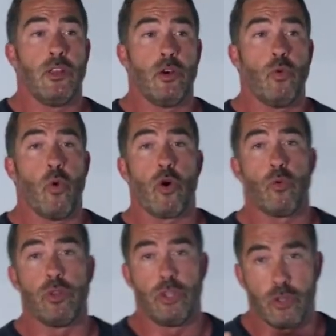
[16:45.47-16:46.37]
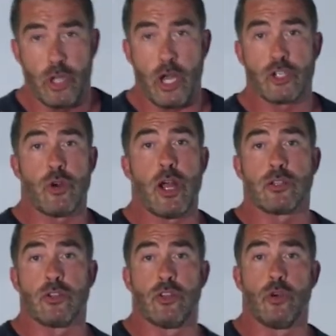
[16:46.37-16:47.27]
They'll work with your
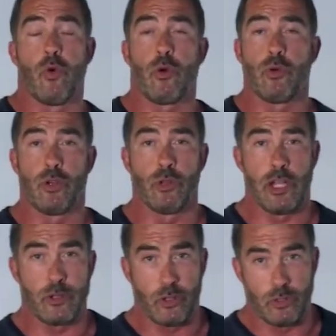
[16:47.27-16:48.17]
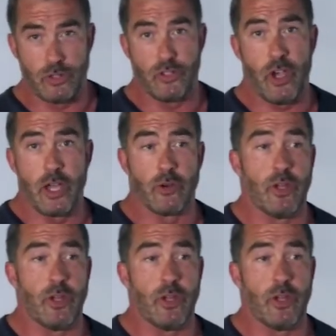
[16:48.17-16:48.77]
contractor, they'll work with your electrical designer,